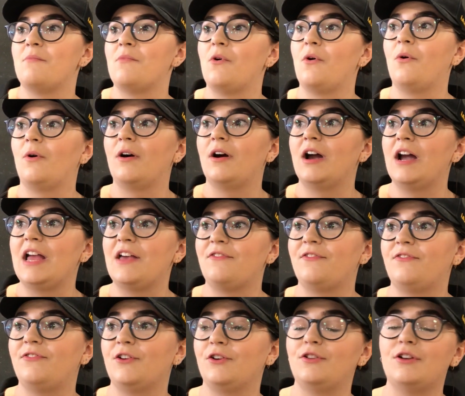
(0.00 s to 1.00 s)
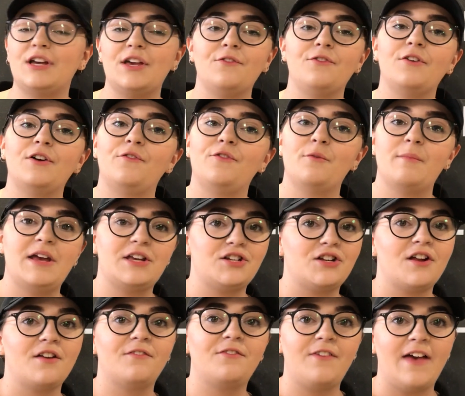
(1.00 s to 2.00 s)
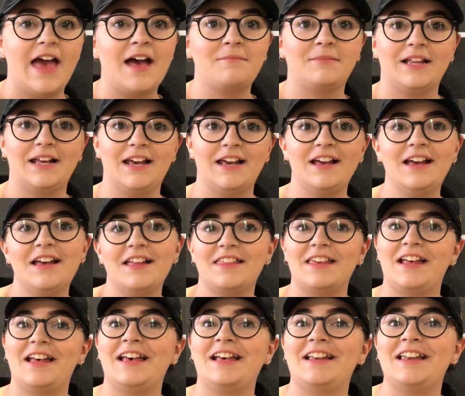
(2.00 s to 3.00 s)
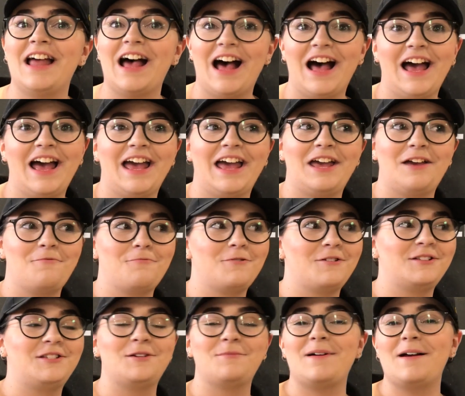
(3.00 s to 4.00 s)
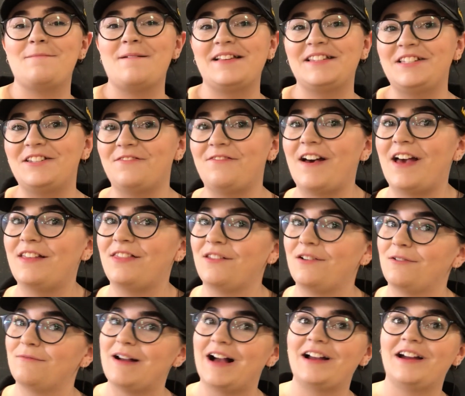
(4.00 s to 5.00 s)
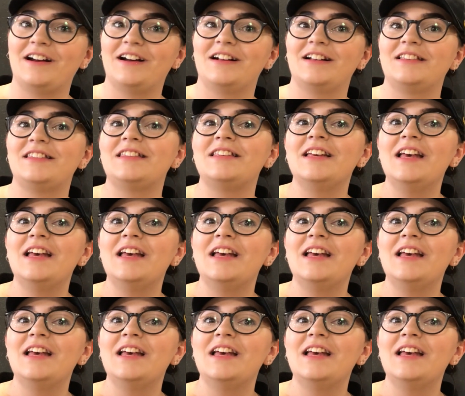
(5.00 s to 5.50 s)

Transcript: Or if they're looking for information on family, then I will do my best to find their records.